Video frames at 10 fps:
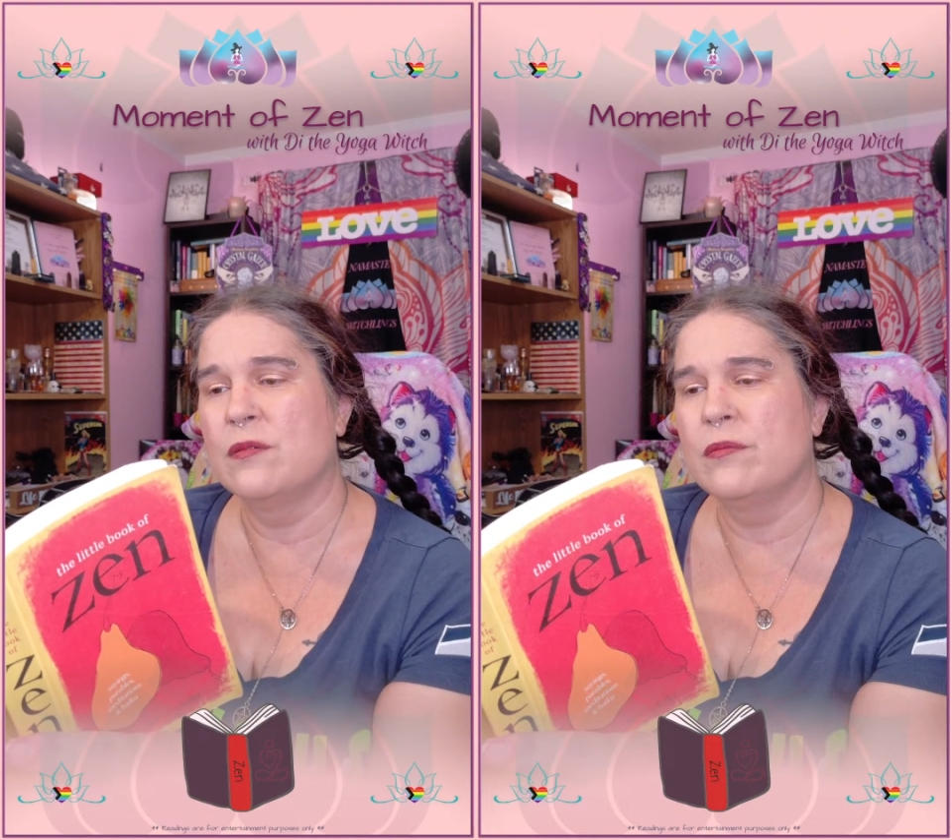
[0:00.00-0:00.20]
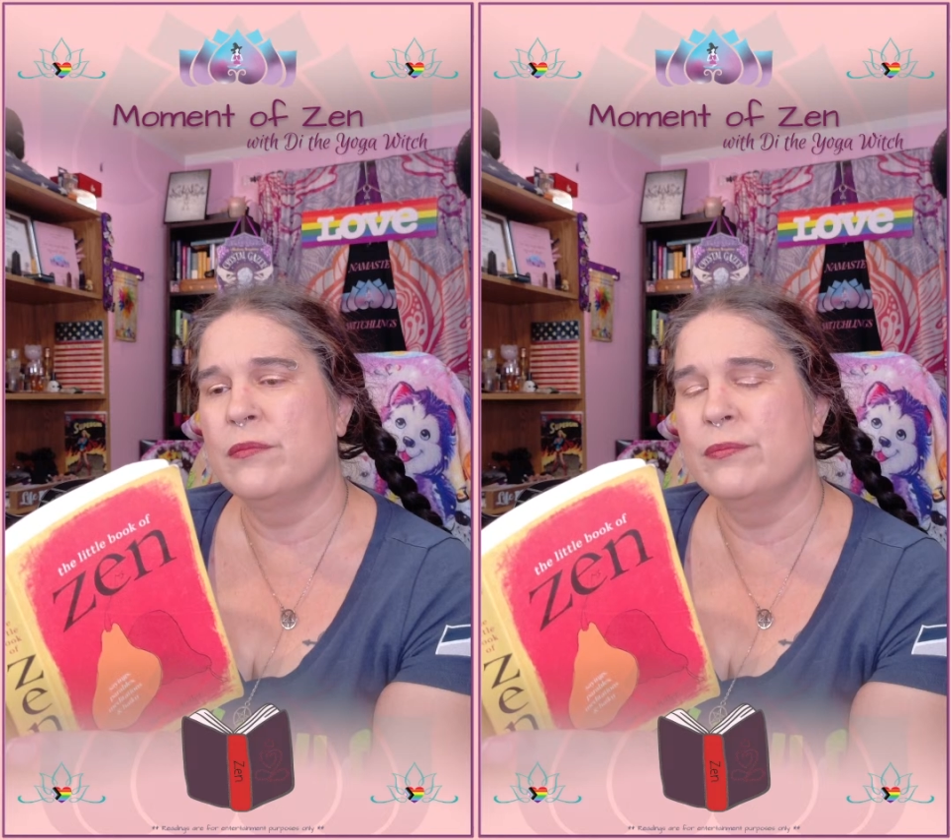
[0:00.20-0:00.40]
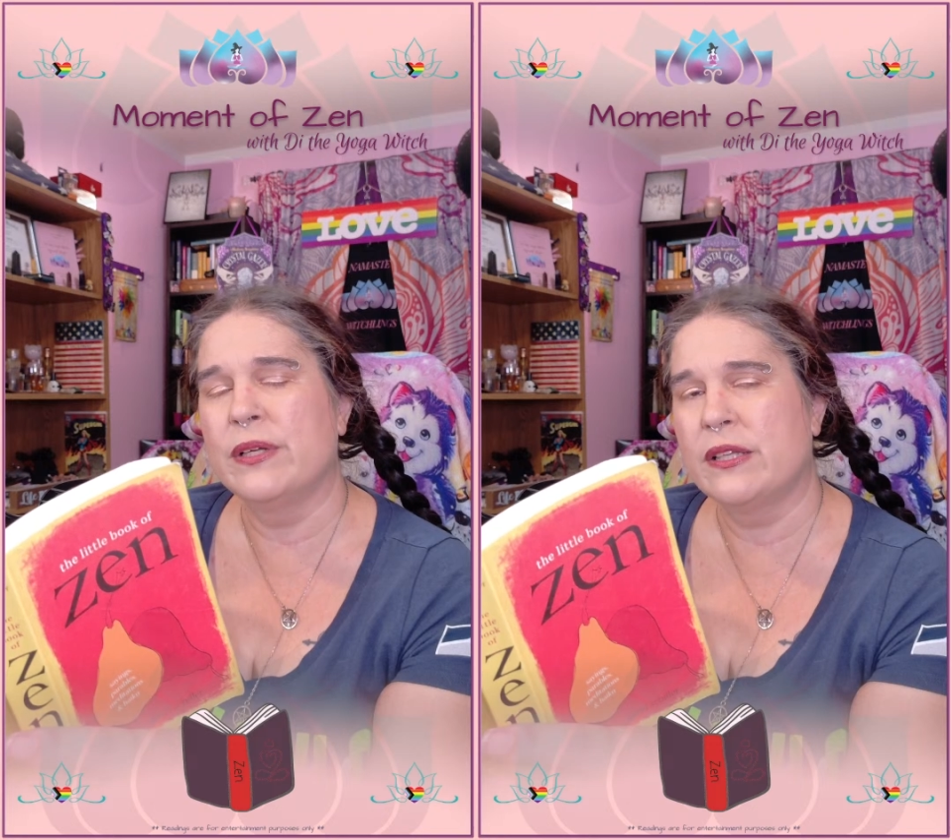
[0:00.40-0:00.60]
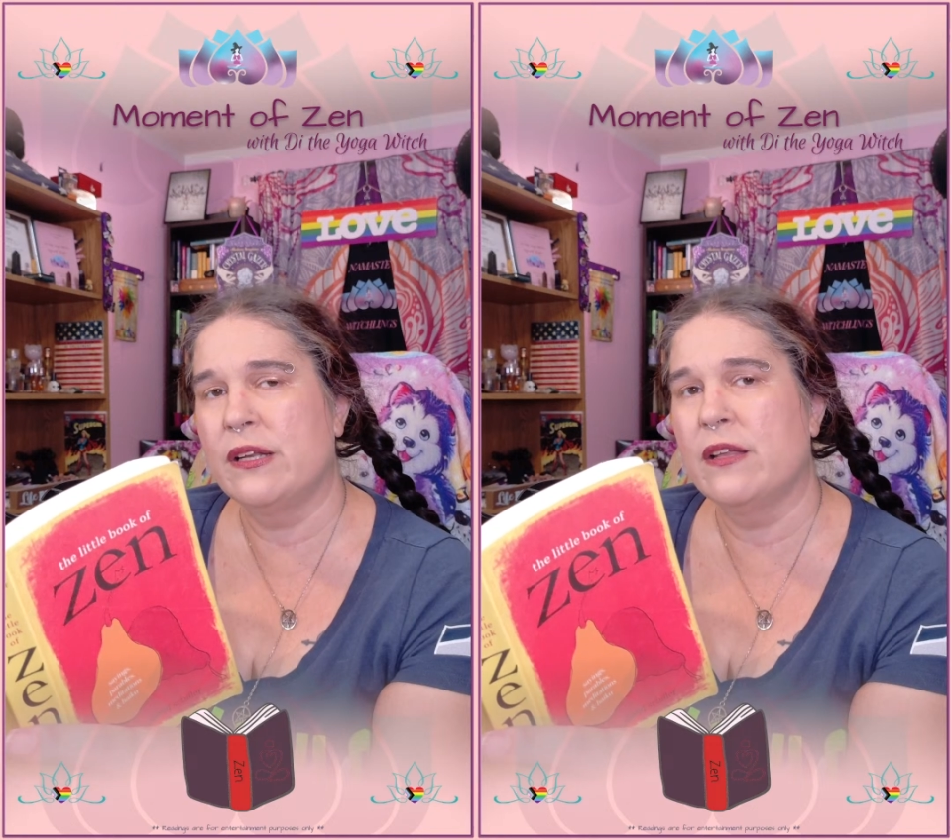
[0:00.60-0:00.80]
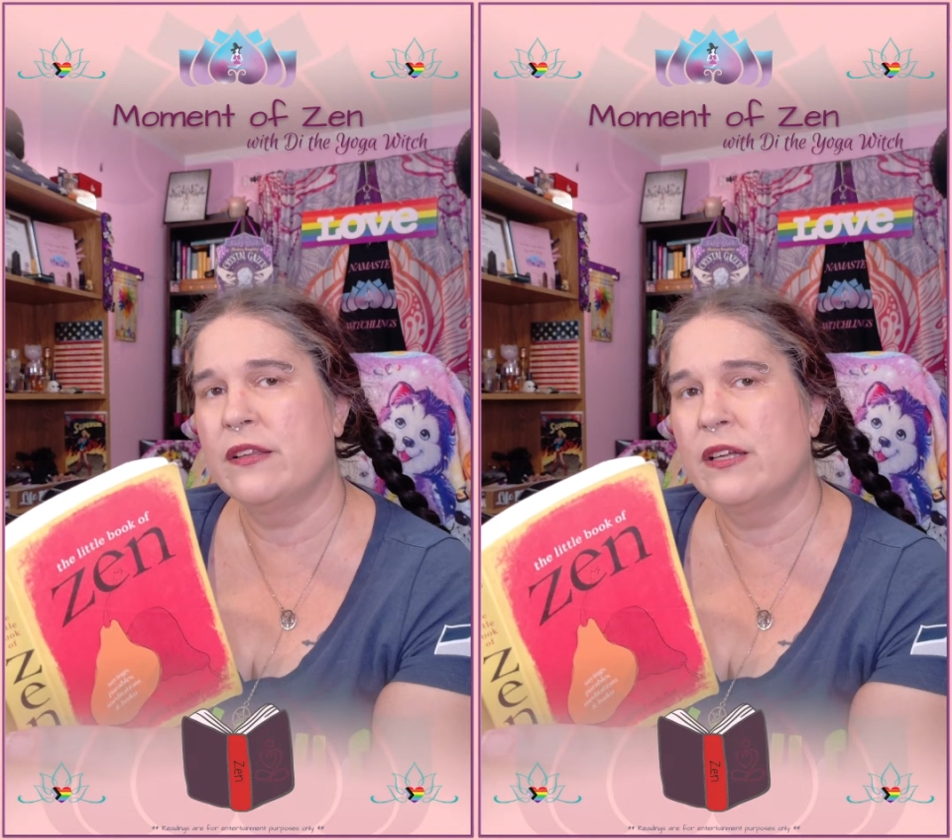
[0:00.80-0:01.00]
but the
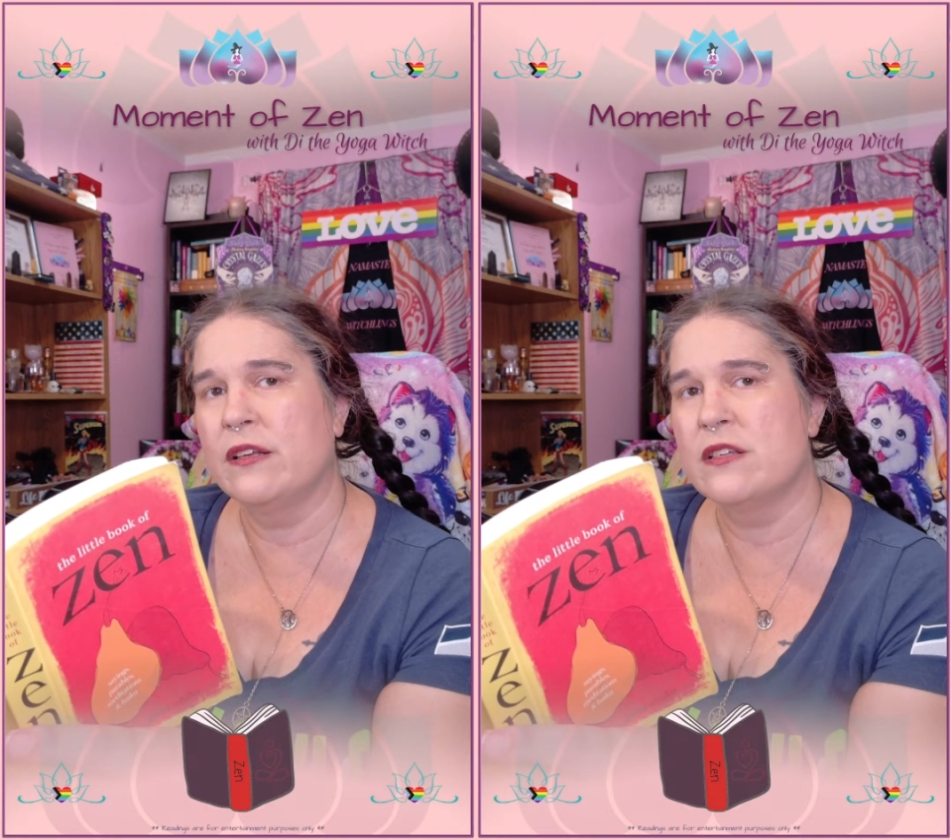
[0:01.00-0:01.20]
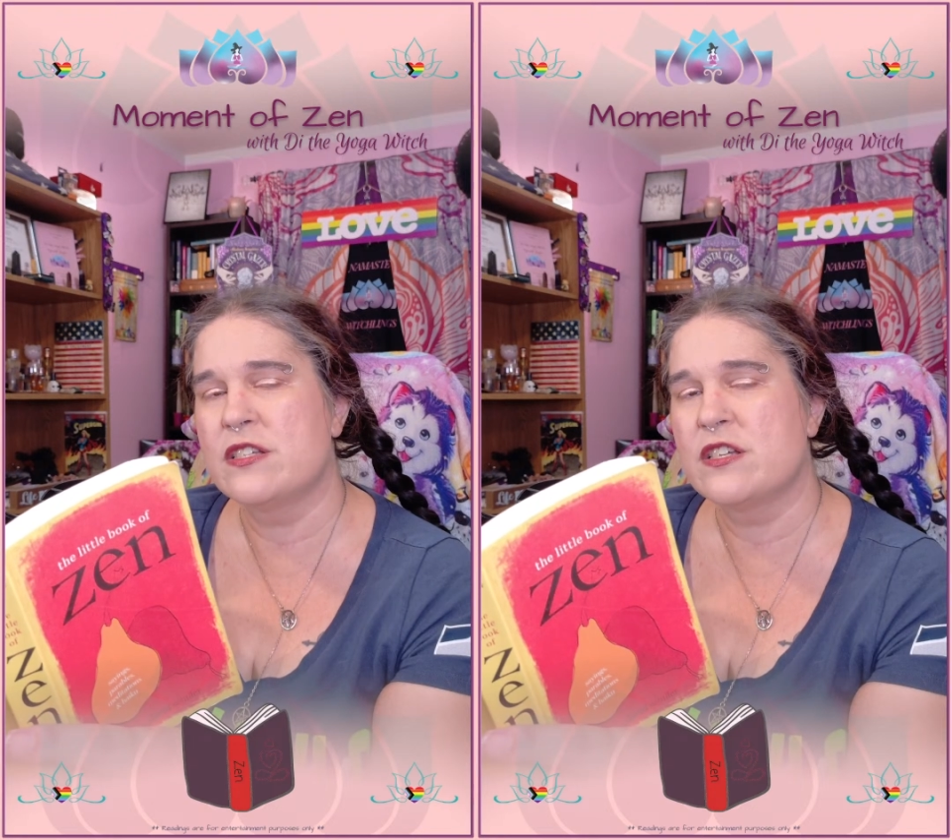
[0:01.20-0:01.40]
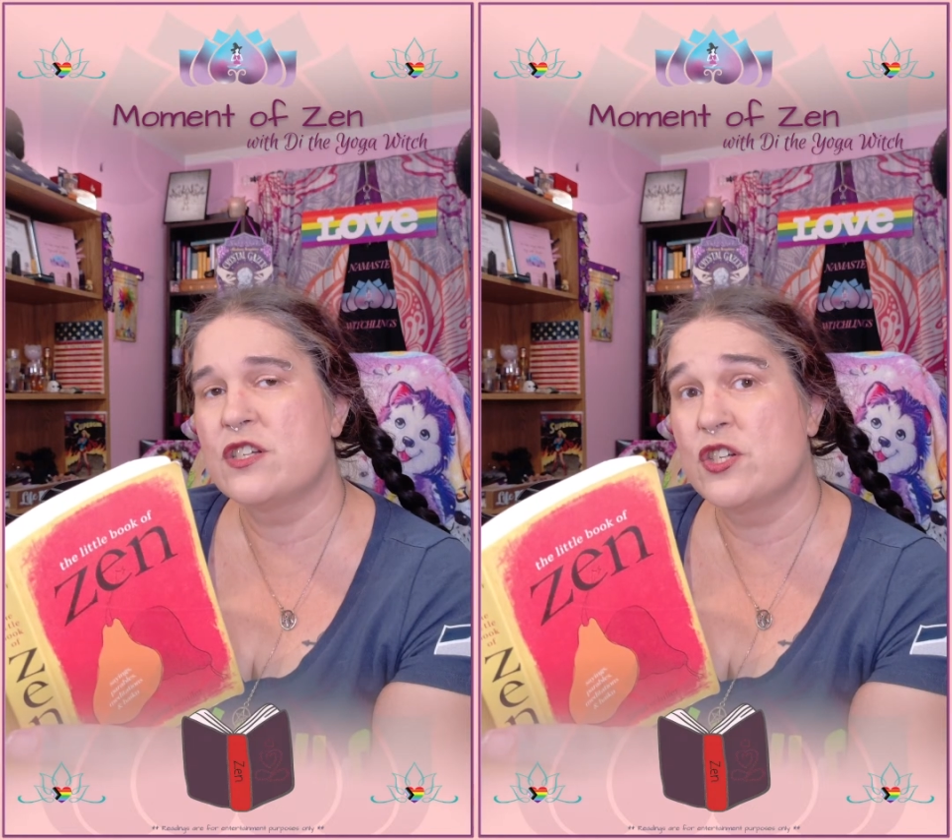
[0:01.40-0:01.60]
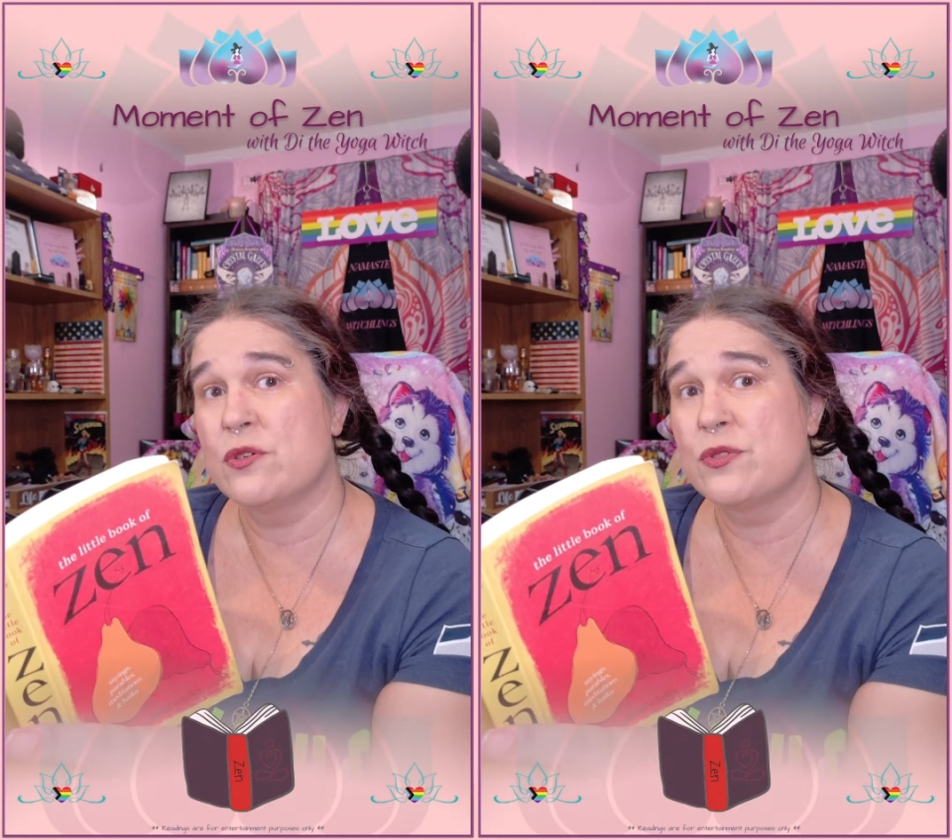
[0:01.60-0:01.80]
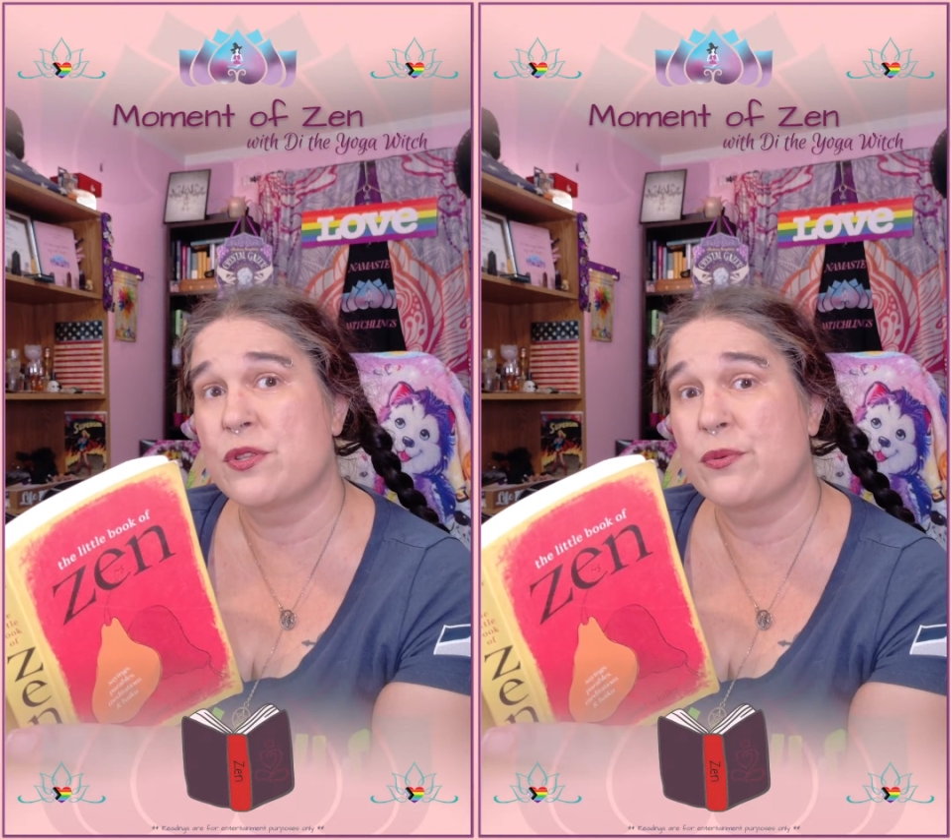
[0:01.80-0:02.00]
nothingness
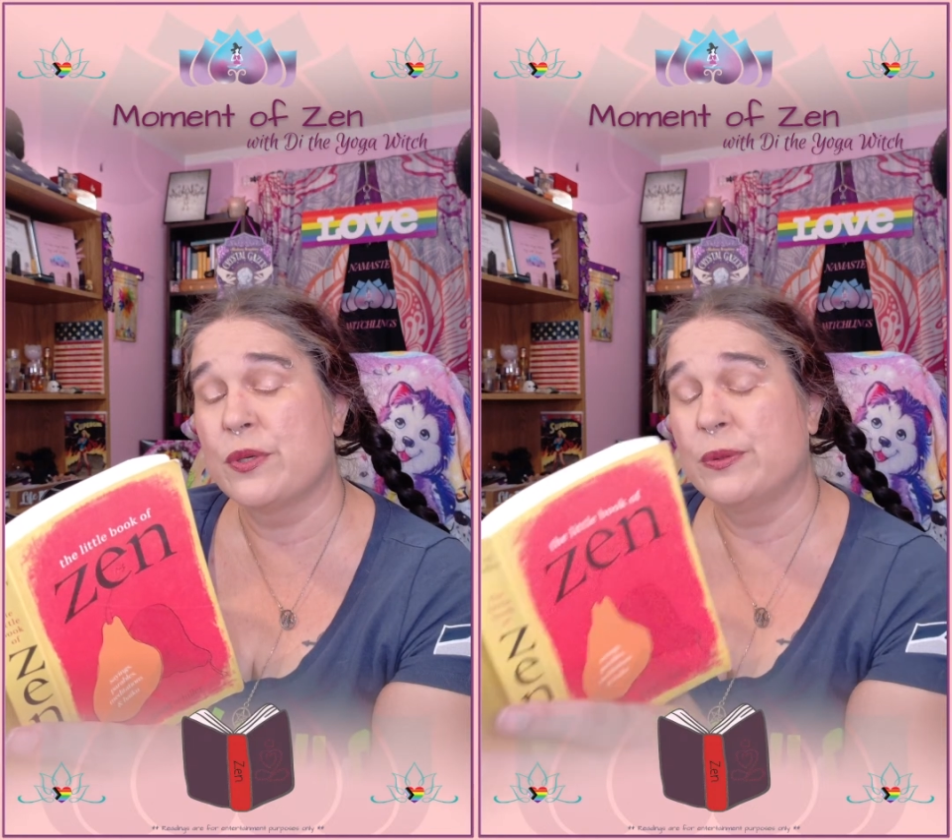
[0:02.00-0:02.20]
shows through.